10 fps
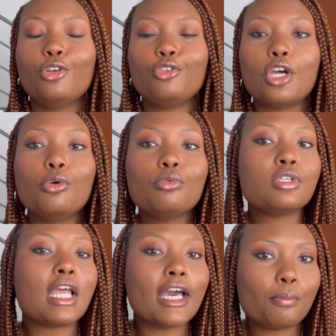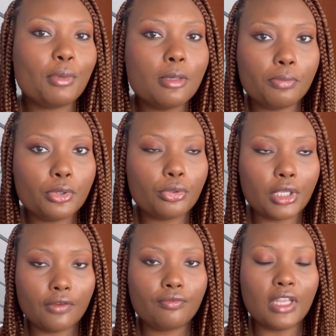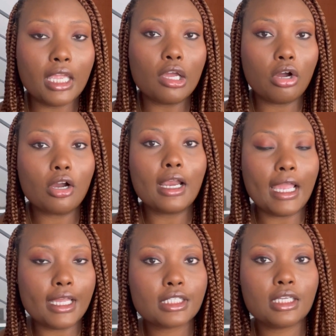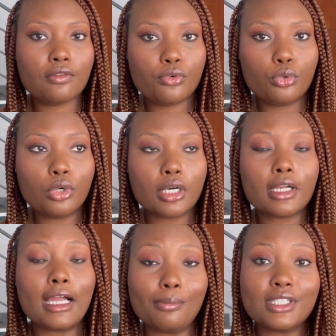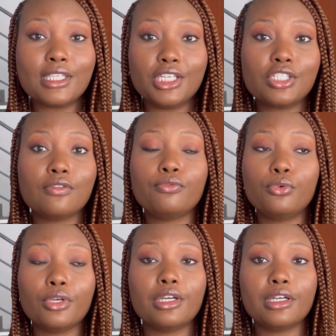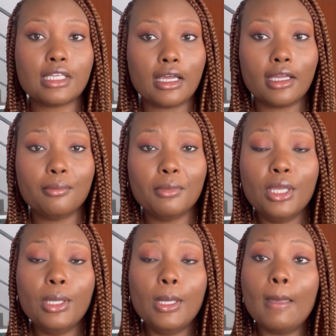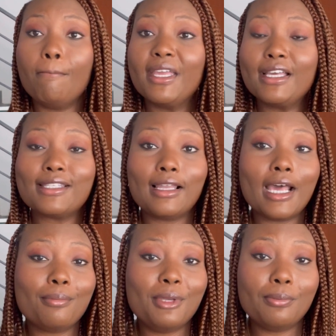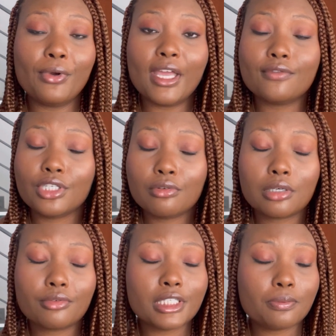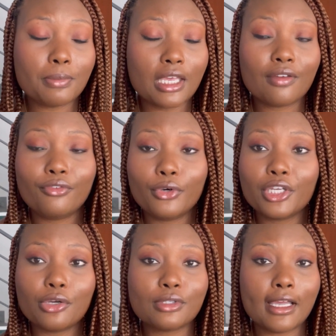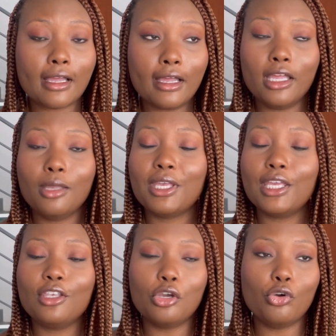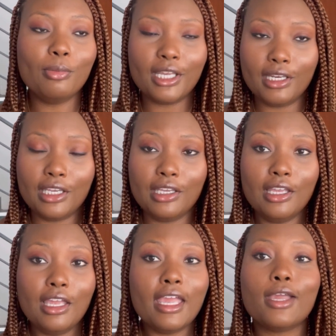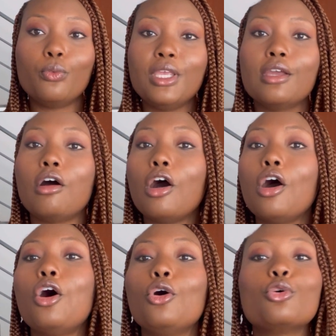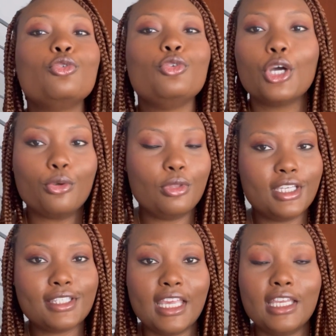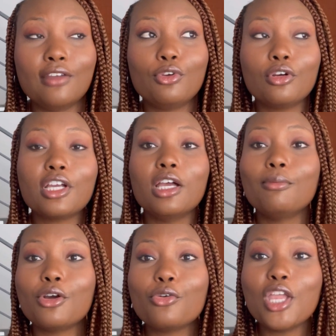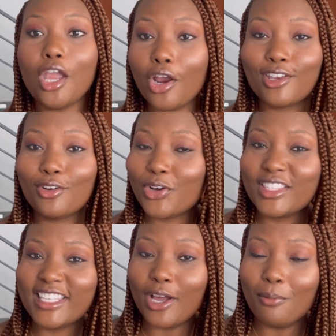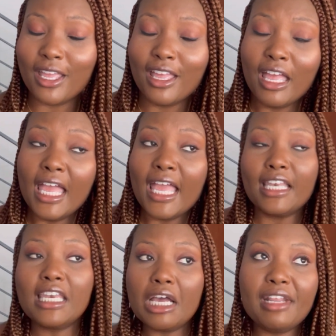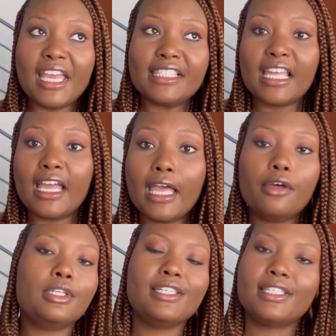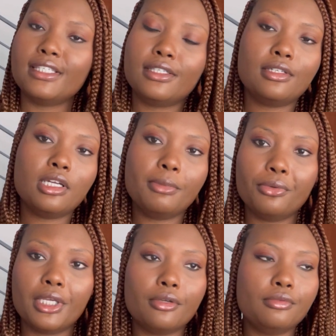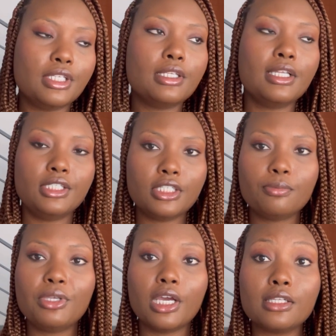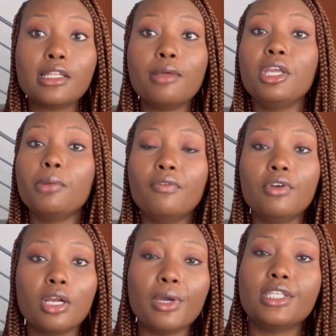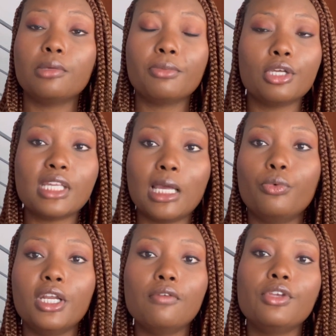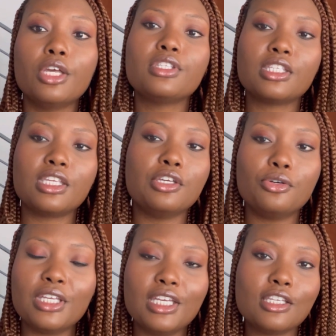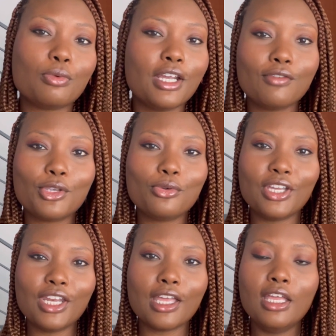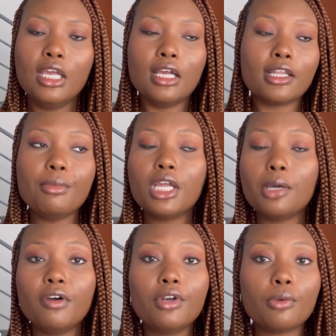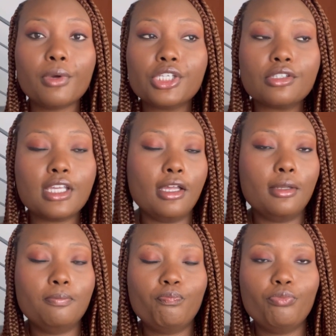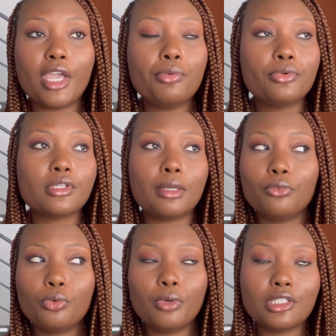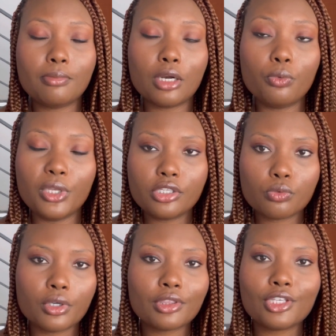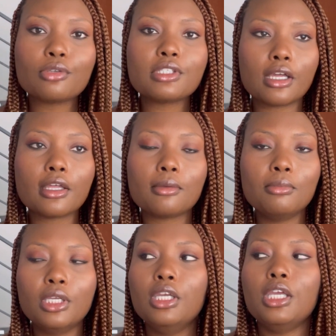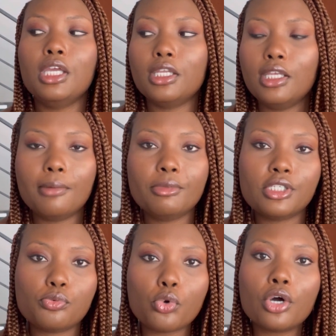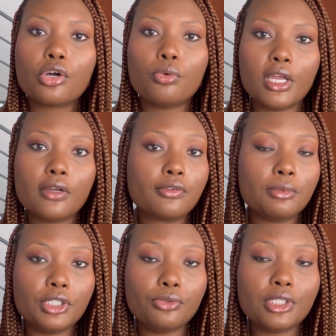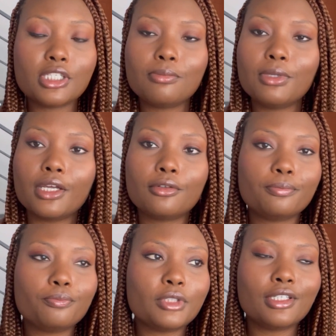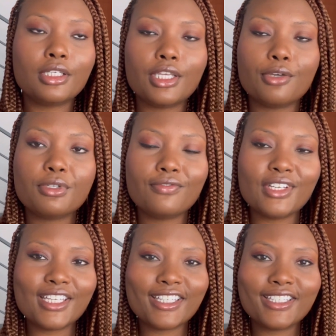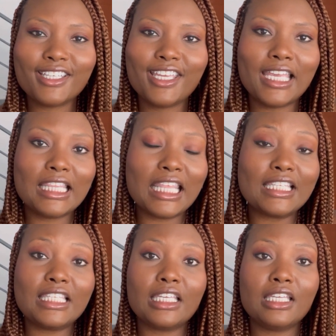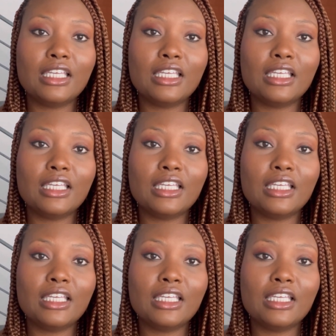Don't knock people if they are asking for compensation for their time, because a lot of people have zero respect for your time and your money, and we all know this. And if you're coming on here and you're gonna tell me, no, that's not how, listen, come on now, let's just be honest. Let me come over there and waste some of your time. Whatever your skill is, whatever you're good at, let me come over there and waste your time. I'm gonna waste about a week's worth of your time, and then I'm gonna just walk away from you and just be like, it was fun, and that's it.